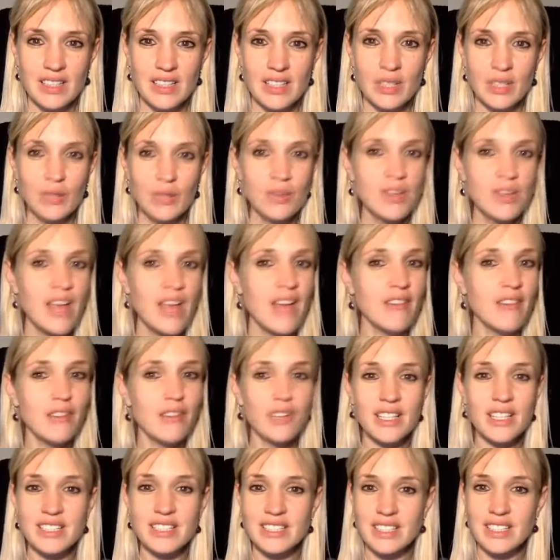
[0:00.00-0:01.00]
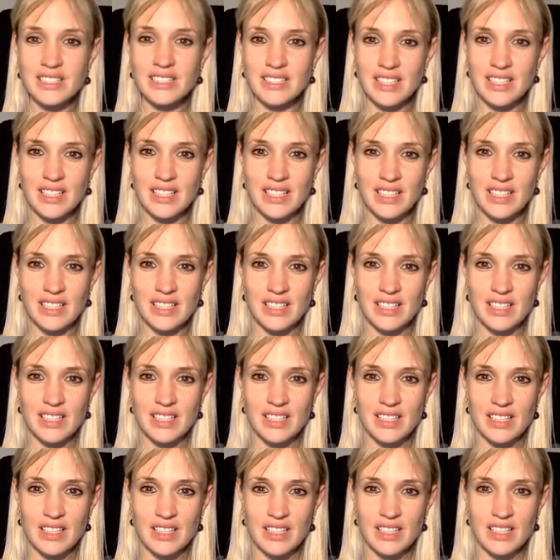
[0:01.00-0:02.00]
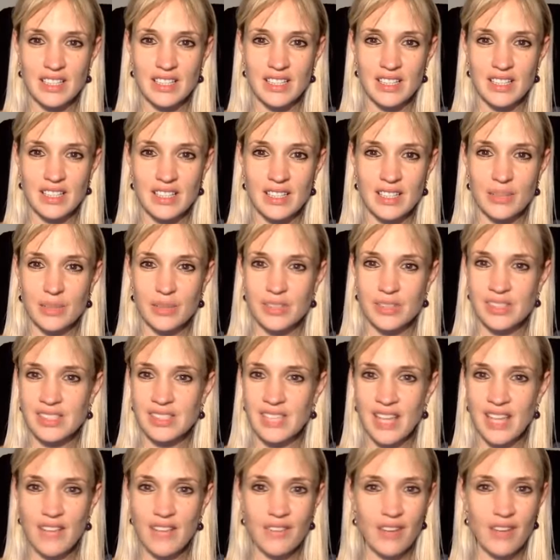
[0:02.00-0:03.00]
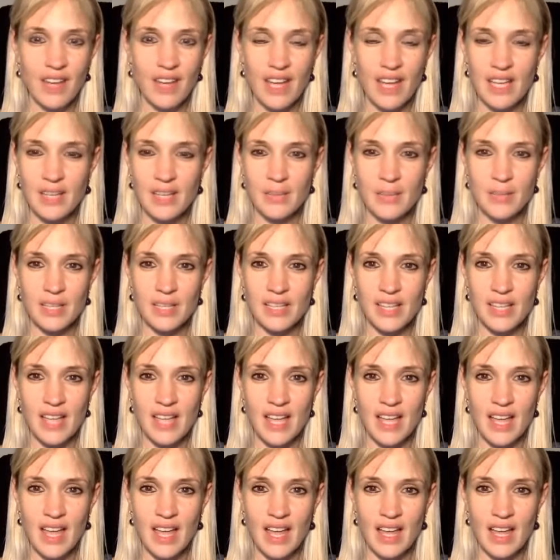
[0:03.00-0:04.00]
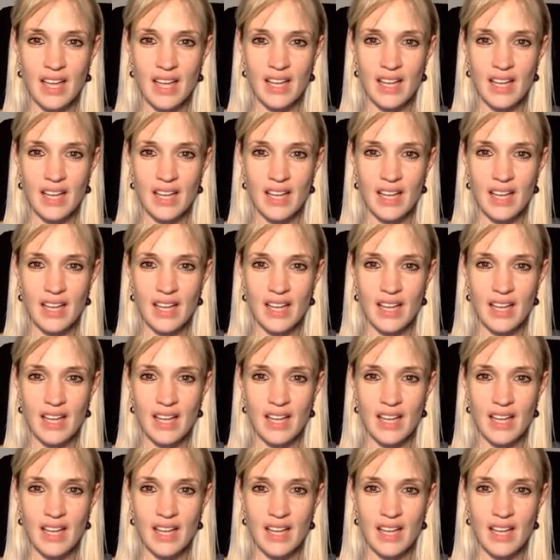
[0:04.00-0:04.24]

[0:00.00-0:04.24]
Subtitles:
You never existed. There was never anybody there.